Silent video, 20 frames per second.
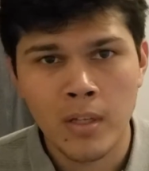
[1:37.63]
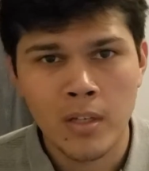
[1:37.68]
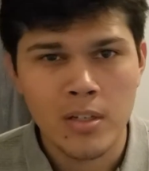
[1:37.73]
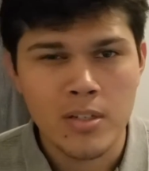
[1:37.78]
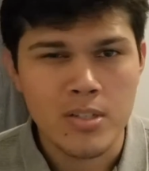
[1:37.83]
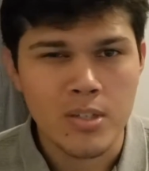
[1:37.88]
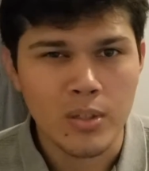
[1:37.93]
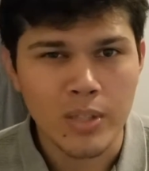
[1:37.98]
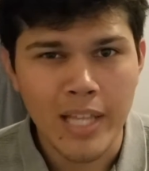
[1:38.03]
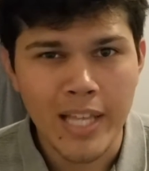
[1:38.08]

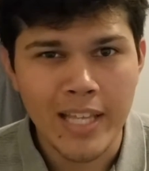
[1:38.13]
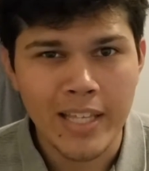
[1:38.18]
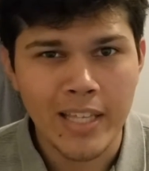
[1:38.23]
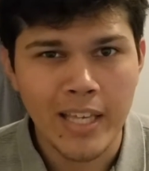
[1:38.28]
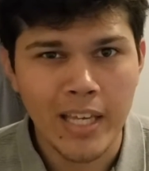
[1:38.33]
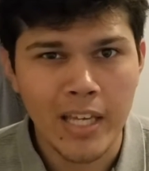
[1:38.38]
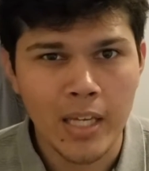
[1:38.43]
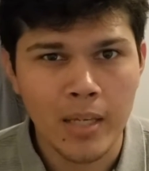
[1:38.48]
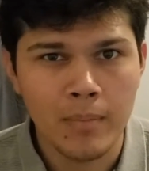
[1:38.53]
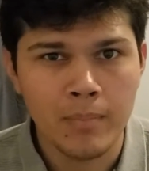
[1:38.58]
So late
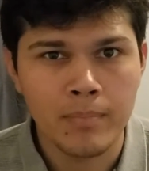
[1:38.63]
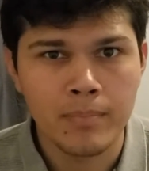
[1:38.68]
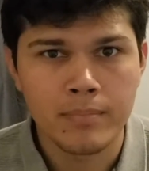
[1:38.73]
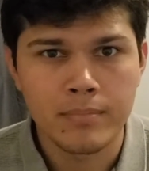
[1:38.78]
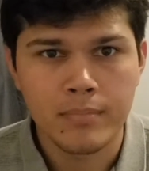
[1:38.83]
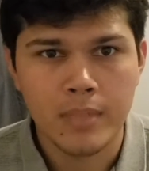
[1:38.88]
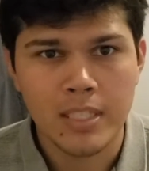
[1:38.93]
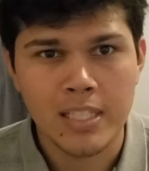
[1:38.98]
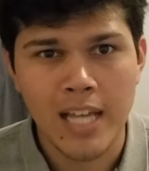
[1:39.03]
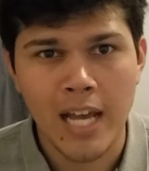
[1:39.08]
game,
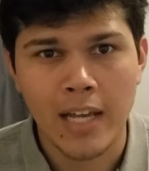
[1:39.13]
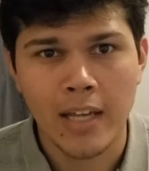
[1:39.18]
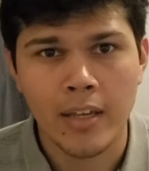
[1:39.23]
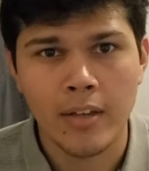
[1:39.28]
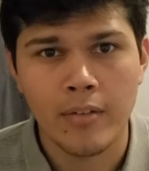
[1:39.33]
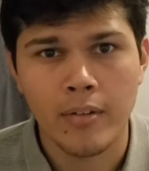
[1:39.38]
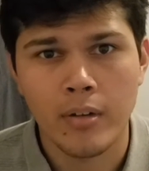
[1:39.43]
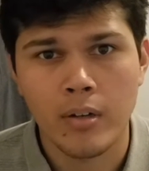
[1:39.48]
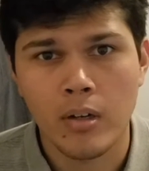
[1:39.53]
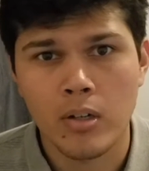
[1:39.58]
attacking
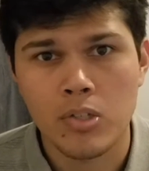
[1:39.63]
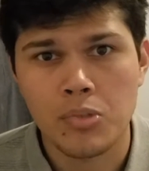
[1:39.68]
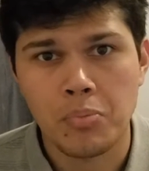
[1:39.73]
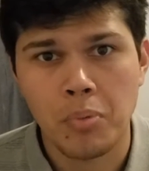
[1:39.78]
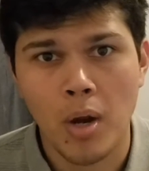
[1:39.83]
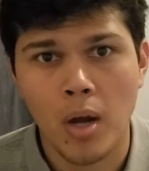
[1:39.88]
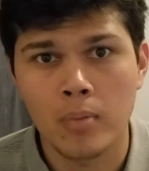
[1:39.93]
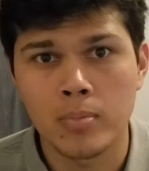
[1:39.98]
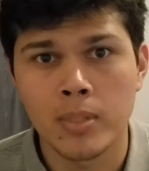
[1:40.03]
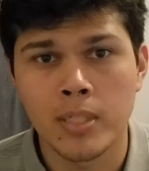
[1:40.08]
rear guards
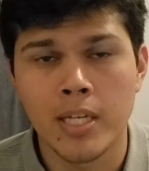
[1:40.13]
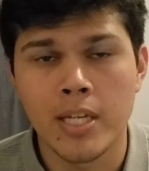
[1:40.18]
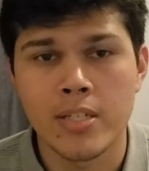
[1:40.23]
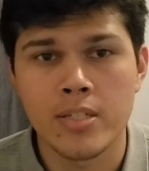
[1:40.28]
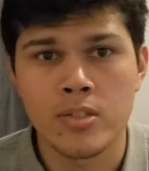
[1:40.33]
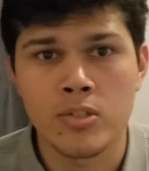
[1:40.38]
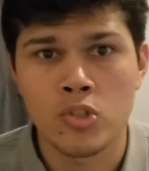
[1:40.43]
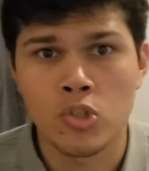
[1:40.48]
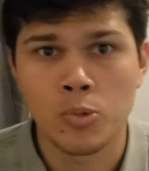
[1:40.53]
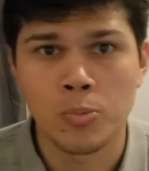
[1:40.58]
probably
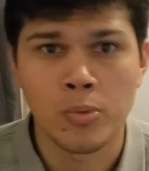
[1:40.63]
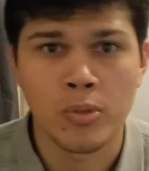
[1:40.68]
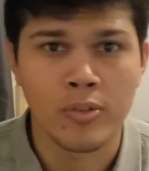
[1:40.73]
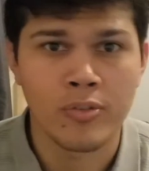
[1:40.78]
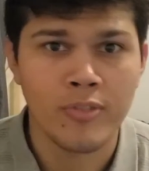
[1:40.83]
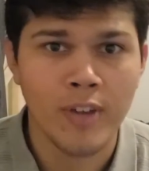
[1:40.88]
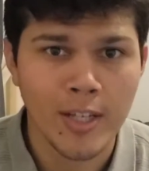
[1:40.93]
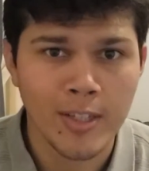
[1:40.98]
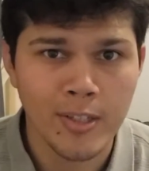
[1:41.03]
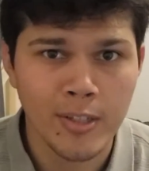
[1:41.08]
isn't super
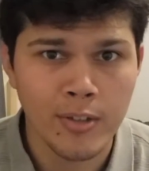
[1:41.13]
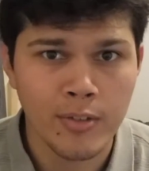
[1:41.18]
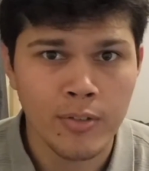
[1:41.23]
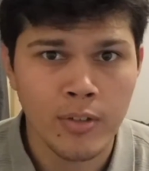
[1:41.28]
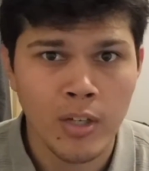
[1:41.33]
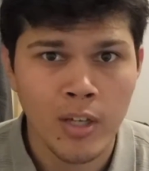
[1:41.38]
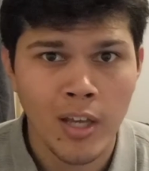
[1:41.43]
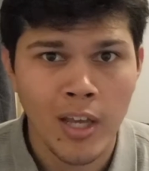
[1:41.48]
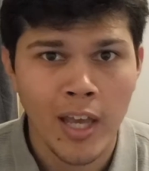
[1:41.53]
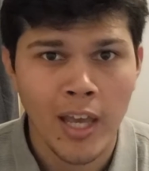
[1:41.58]
effective,
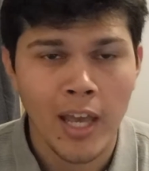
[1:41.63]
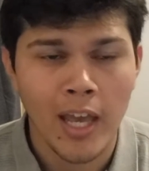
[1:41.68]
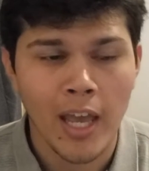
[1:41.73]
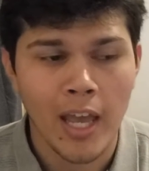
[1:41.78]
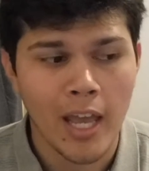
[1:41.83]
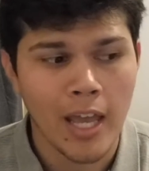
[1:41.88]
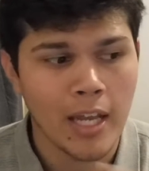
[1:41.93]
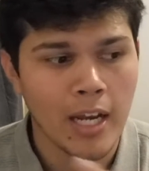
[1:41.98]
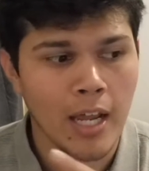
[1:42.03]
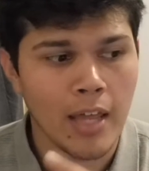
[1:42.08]

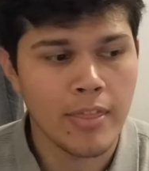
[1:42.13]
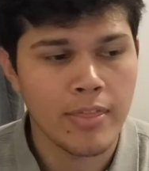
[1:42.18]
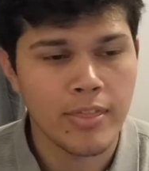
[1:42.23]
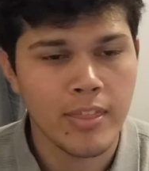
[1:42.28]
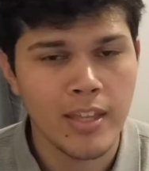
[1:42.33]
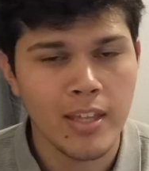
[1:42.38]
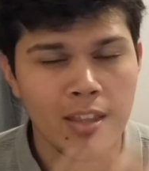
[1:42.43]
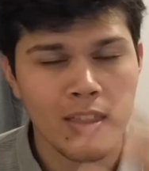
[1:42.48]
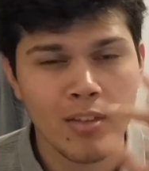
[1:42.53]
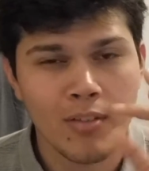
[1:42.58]
and I
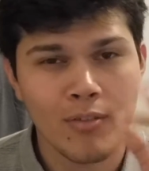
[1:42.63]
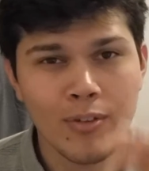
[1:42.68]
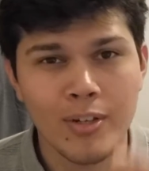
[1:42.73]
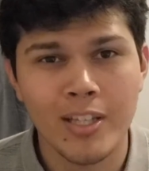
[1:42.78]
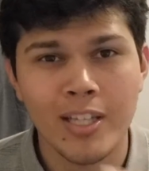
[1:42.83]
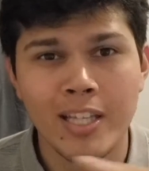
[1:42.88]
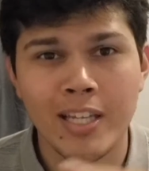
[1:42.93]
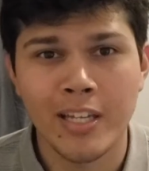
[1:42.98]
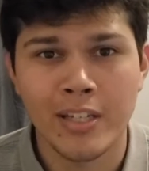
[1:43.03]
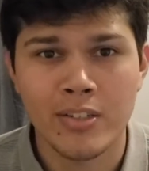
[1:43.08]
think the
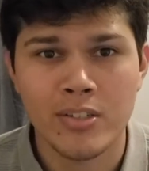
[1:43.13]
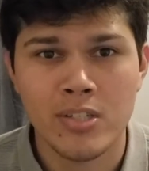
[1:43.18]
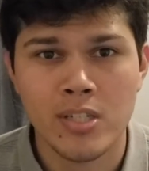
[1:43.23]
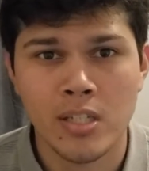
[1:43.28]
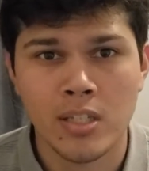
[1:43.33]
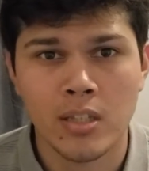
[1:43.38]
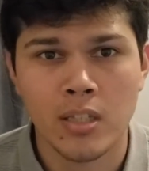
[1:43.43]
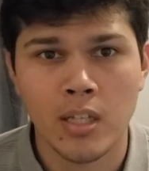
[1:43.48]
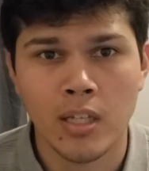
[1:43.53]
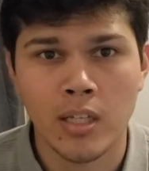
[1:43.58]
really
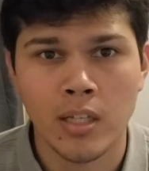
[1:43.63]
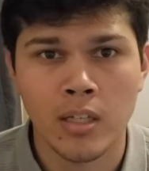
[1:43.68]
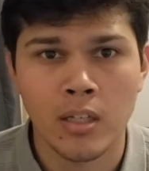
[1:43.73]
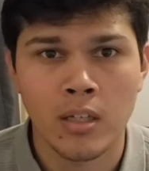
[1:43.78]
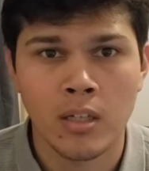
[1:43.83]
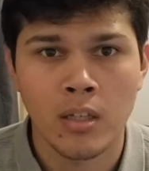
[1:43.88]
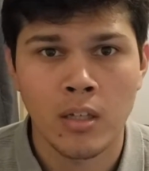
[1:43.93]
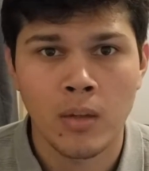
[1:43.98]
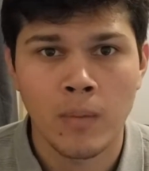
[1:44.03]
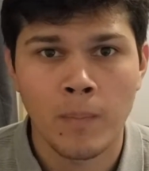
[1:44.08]
interesting thing
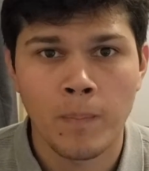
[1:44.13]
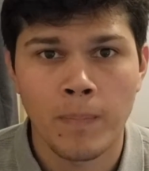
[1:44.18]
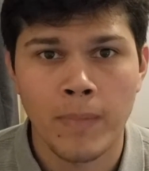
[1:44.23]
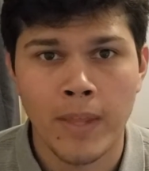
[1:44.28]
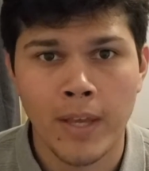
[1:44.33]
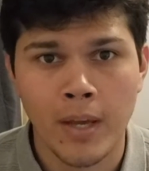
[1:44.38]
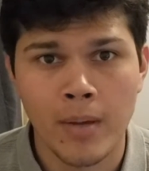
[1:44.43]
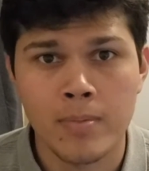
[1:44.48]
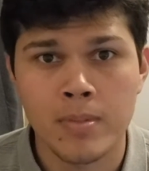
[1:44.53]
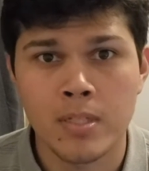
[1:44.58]

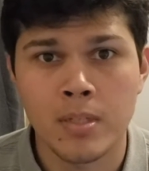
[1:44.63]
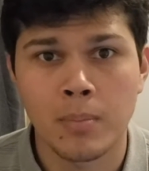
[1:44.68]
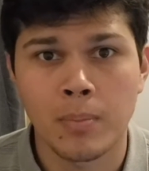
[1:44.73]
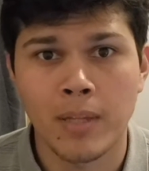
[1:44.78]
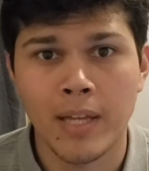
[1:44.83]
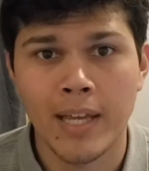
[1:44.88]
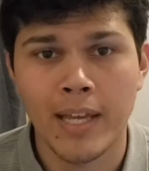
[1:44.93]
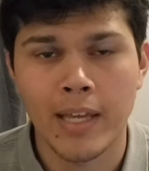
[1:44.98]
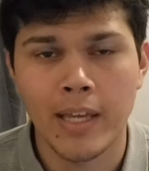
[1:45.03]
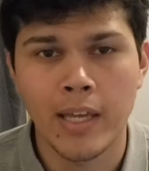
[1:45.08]
that comes into
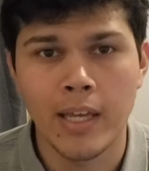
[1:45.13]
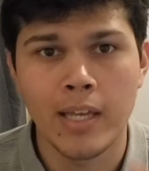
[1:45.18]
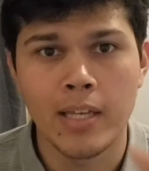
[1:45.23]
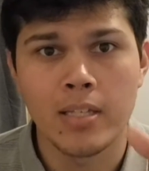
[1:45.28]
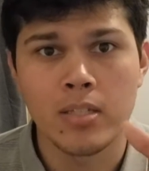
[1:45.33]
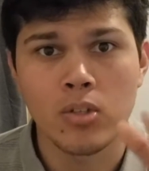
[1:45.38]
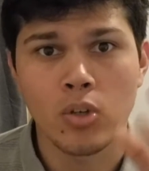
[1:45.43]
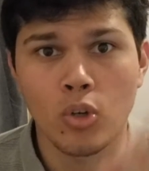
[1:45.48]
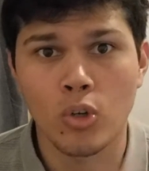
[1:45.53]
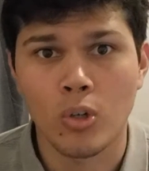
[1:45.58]
play
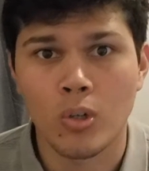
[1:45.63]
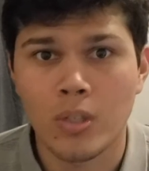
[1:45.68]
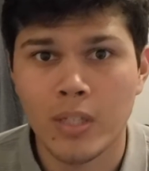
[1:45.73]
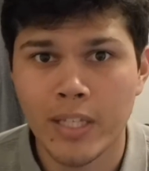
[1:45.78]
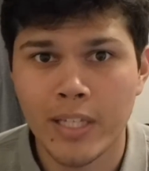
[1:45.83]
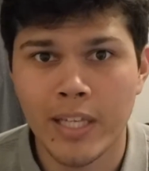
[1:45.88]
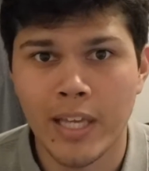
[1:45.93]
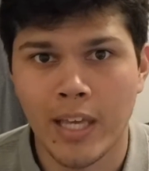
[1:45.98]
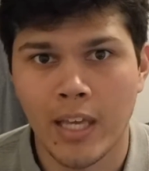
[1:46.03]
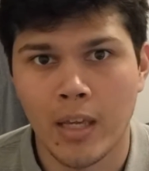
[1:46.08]
is
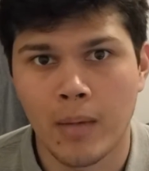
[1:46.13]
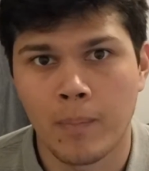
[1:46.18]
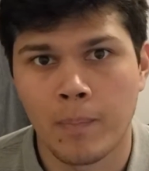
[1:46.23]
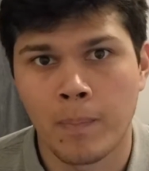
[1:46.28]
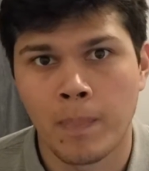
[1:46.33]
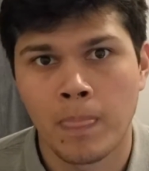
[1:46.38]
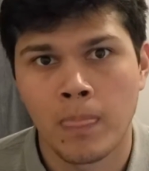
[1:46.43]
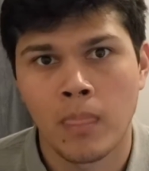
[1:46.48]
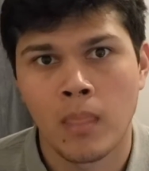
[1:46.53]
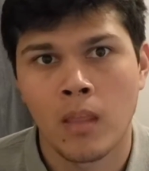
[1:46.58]
early game,
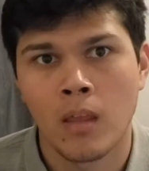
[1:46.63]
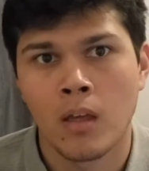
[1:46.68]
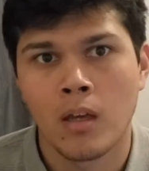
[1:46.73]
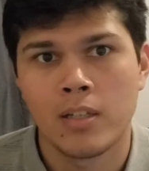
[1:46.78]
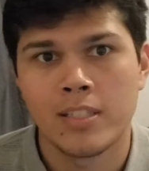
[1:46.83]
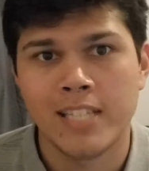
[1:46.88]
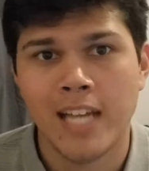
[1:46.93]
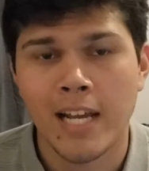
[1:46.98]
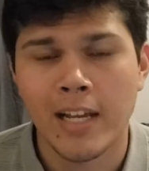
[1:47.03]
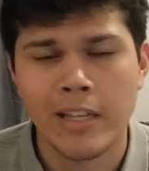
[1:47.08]

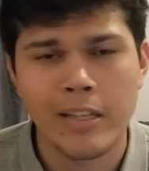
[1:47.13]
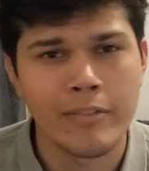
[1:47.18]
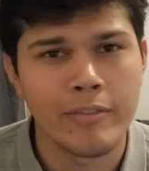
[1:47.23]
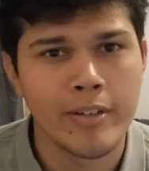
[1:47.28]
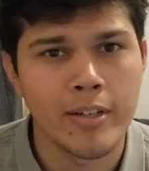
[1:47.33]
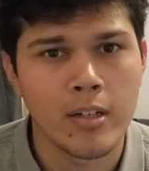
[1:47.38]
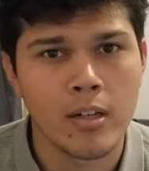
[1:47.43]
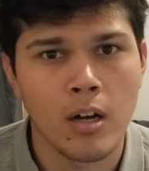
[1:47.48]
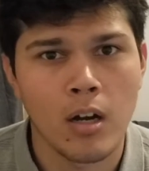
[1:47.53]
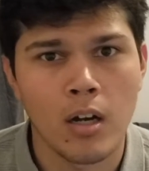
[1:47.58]
attacking
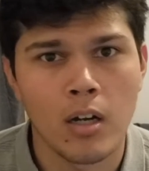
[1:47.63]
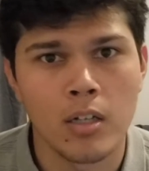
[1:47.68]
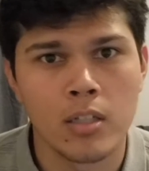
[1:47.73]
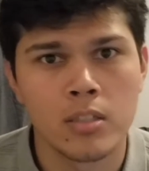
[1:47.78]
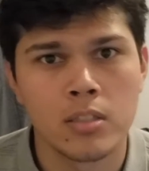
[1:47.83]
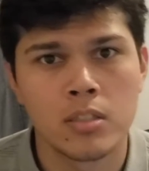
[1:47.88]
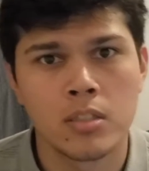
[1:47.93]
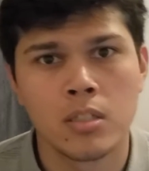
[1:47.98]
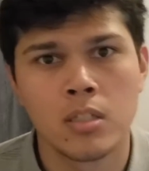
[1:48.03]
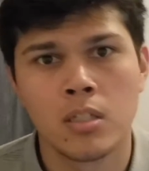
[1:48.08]
rear
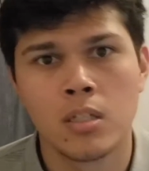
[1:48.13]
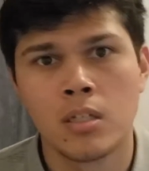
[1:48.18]
guards,